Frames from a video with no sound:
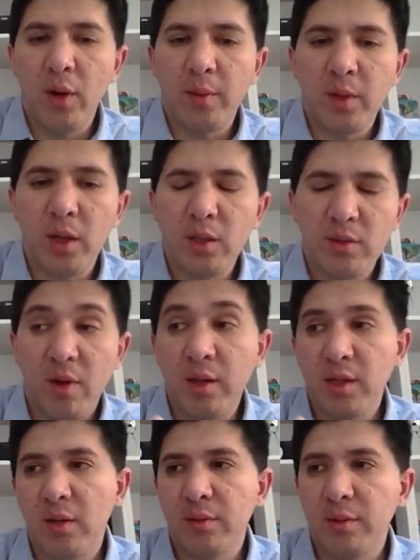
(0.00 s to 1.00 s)
I'm going to write
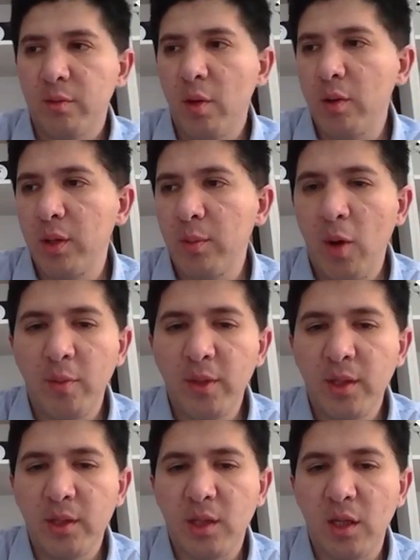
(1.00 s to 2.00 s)
down the rho in a
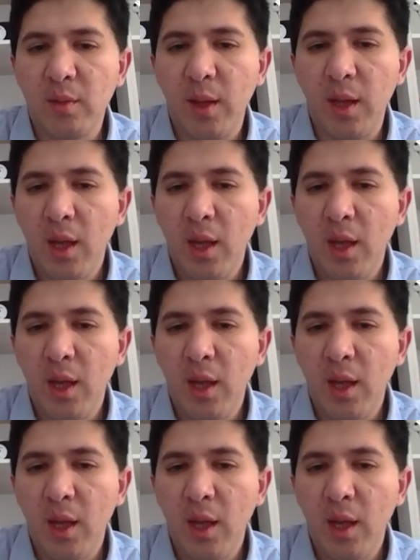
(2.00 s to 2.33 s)
moment. It's going to be